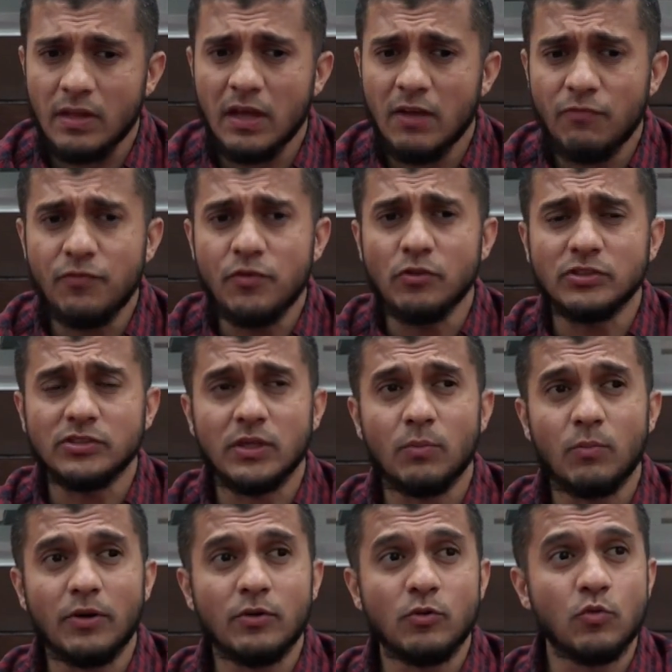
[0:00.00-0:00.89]
if you're
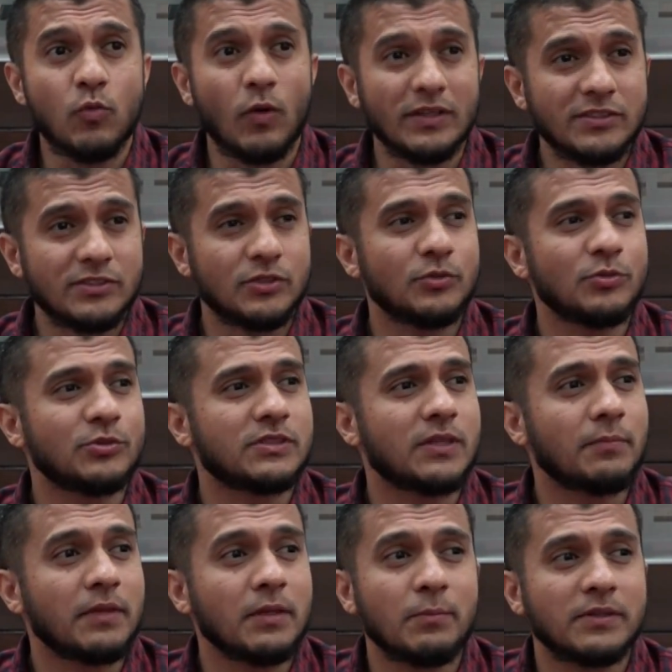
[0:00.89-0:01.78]
someone who wants to do
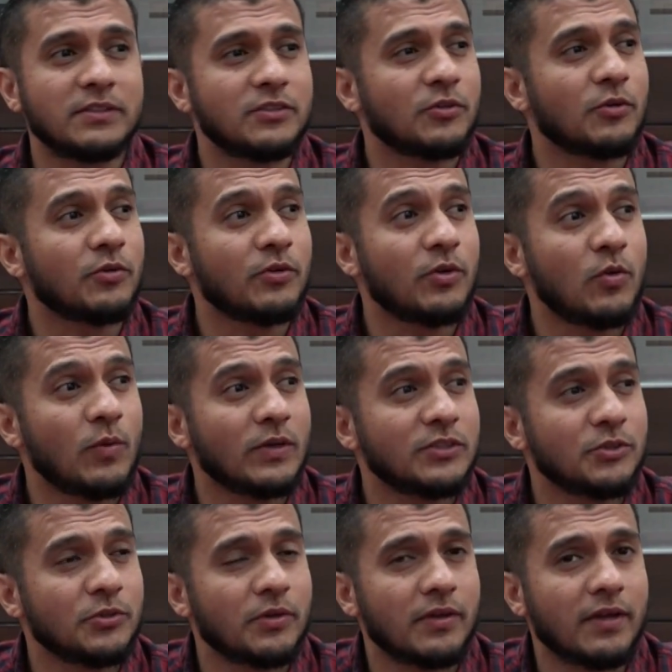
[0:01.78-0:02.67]
something but you don't know
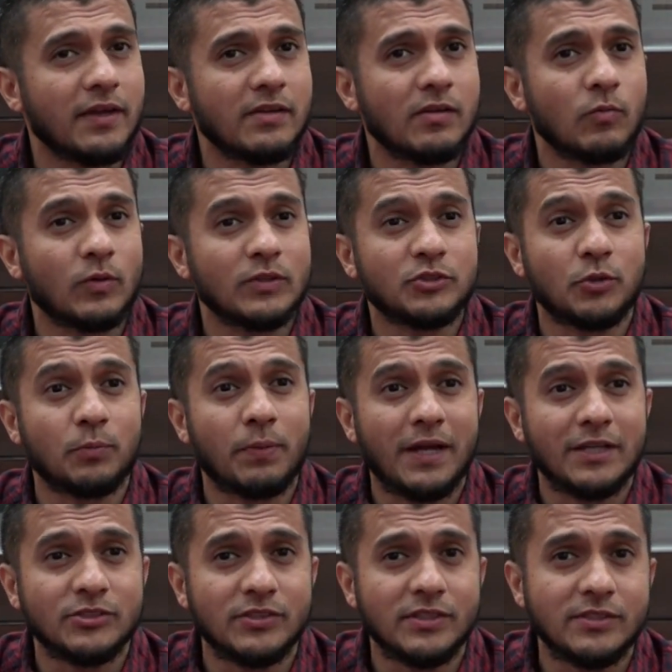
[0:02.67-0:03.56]
what you're good at and what your
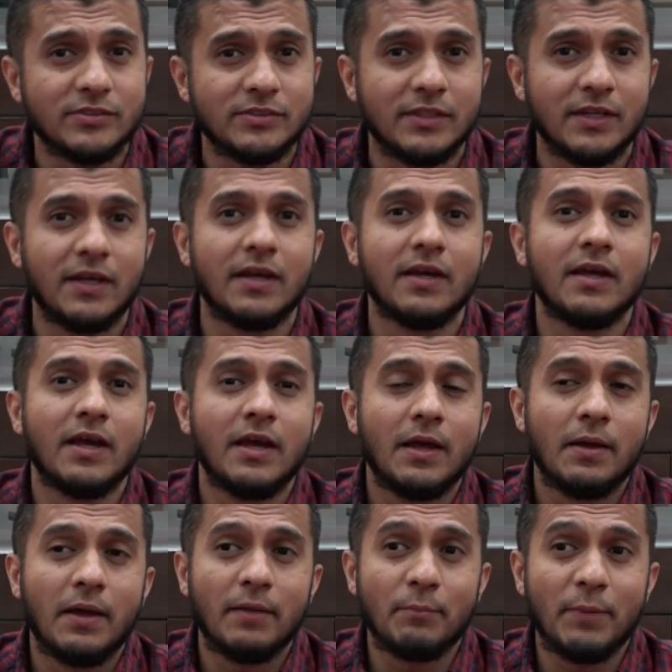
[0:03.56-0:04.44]
passion is,
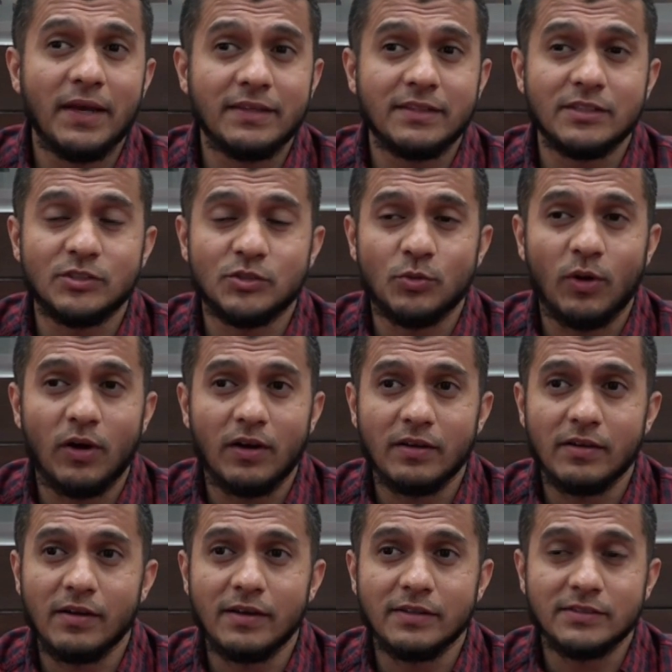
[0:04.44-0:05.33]
make this
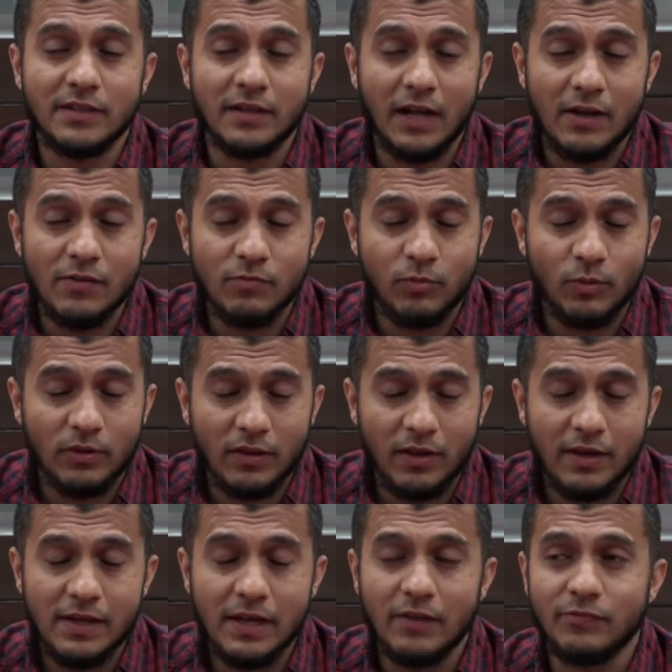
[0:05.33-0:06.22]
du'a, guys. And
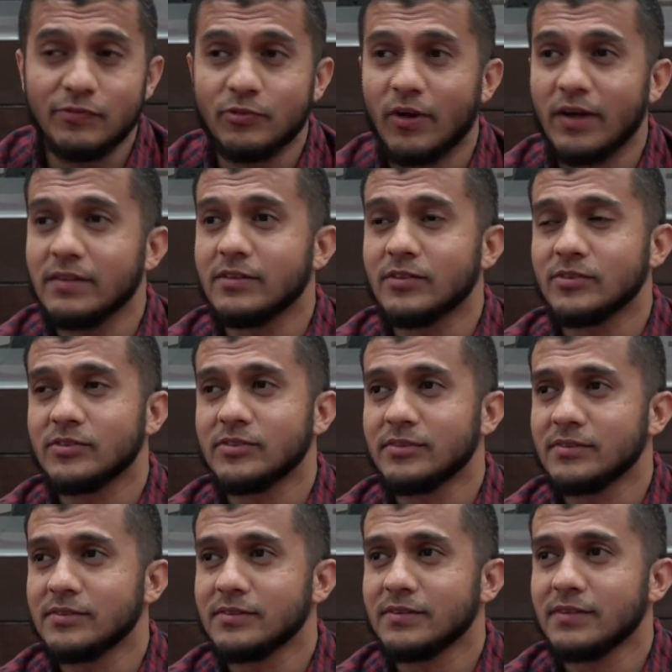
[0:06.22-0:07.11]
wallahi, I've tried this.
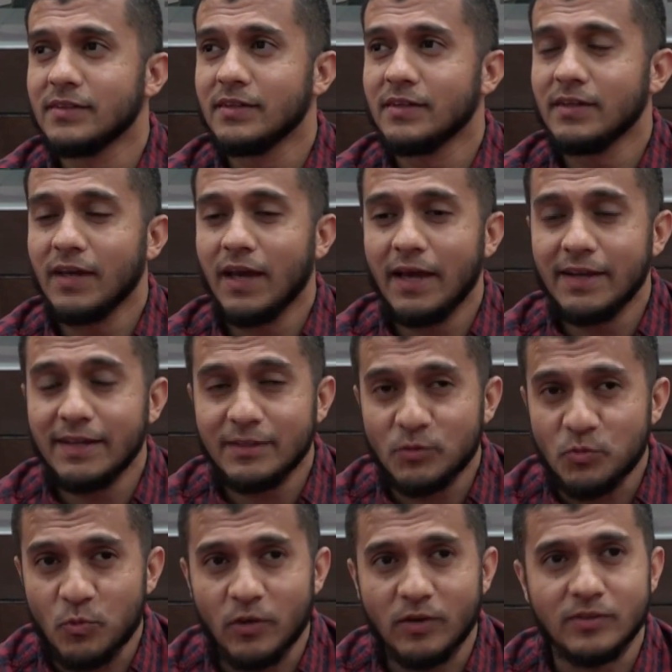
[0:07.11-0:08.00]
And
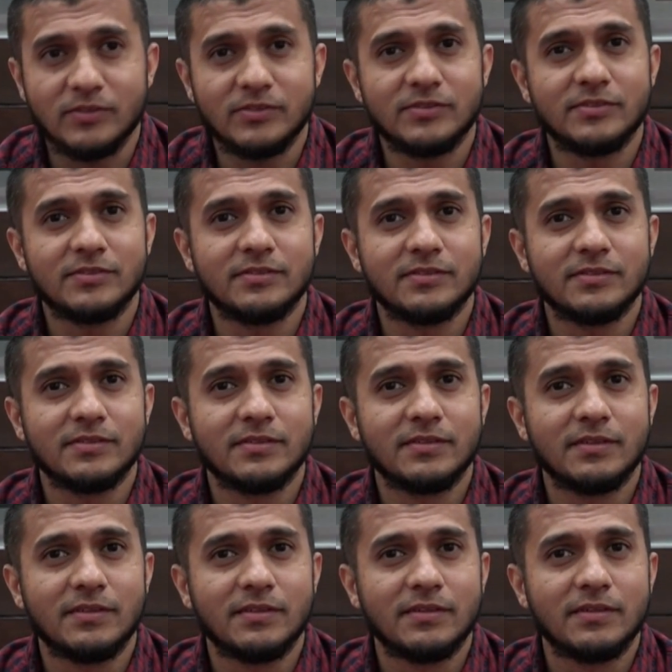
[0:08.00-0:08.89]
it works.
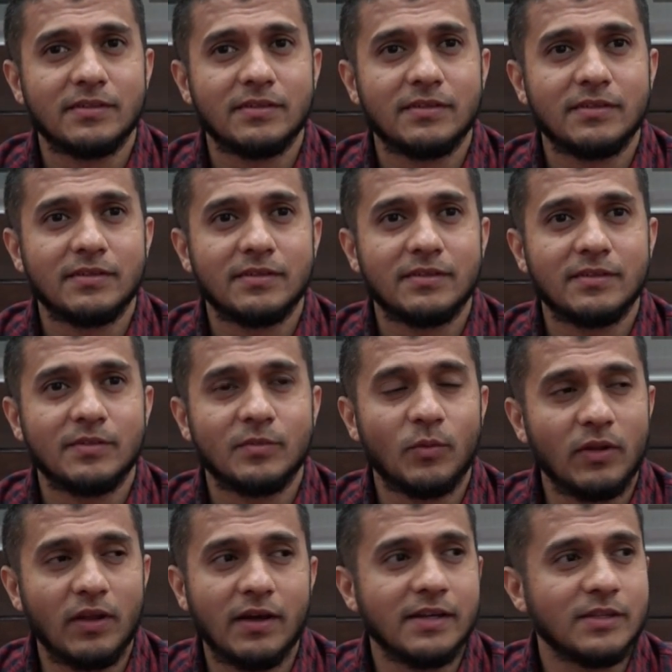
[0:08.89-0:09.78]

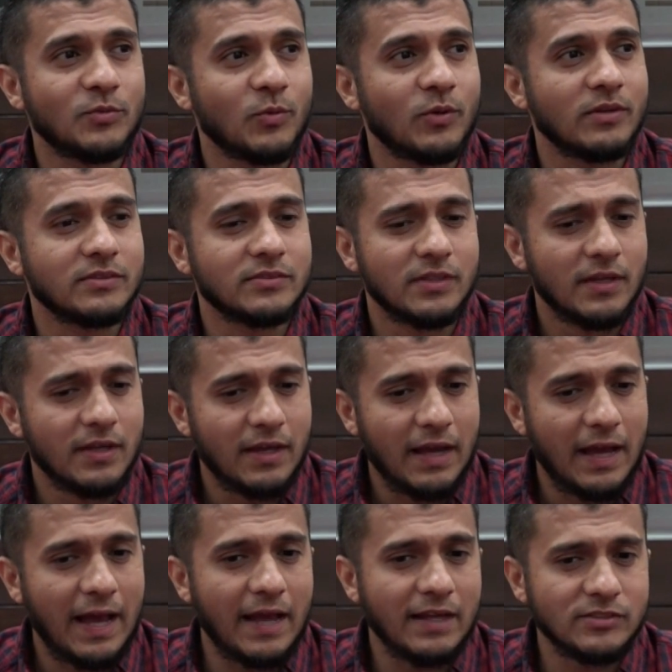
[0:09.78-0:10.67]
Wallahi, it works.
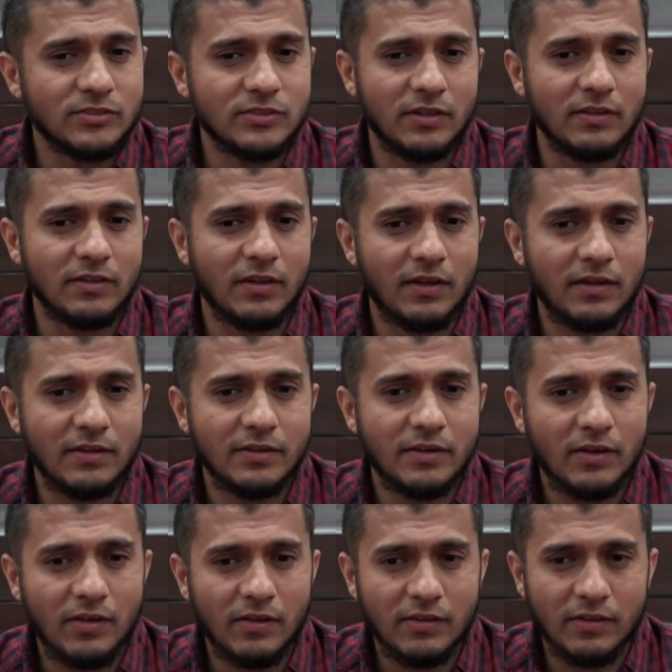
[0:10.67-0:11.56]
Ask Allah,
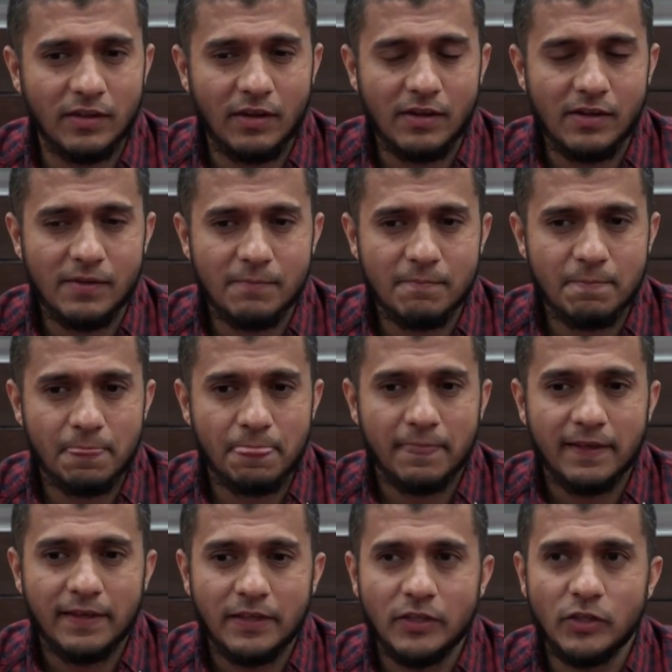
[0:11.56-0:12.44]
Ya Allah,
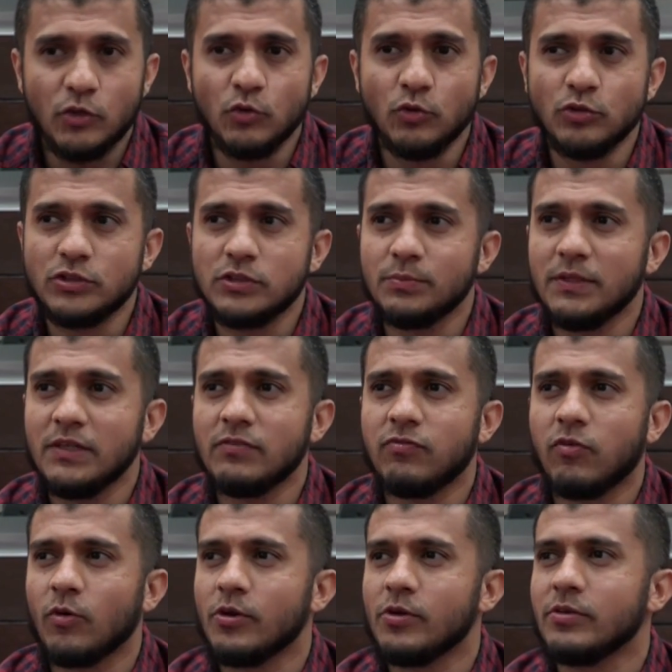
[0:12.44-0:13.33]
use me
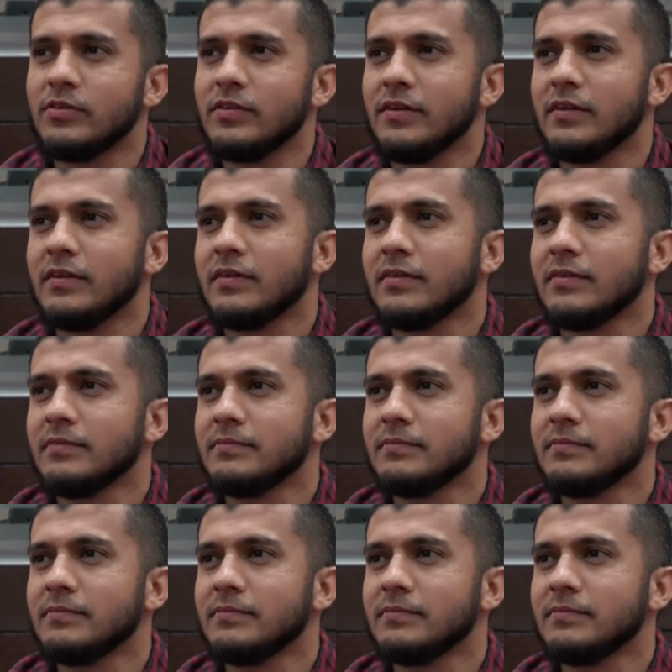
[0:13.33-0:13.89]
for your deen.